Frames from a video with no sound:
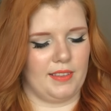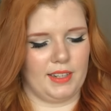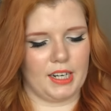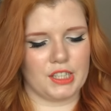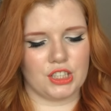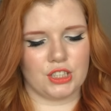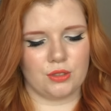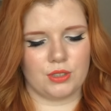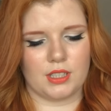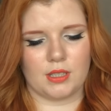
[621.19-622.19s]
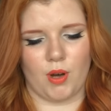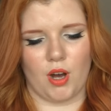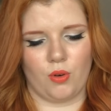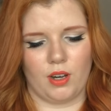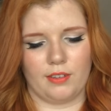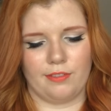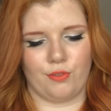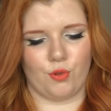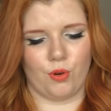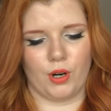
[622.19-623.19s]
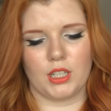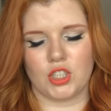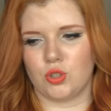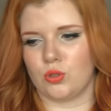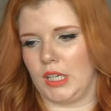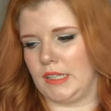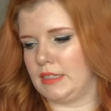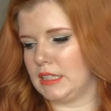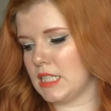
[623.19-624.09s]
And then I'll just use the small one for travel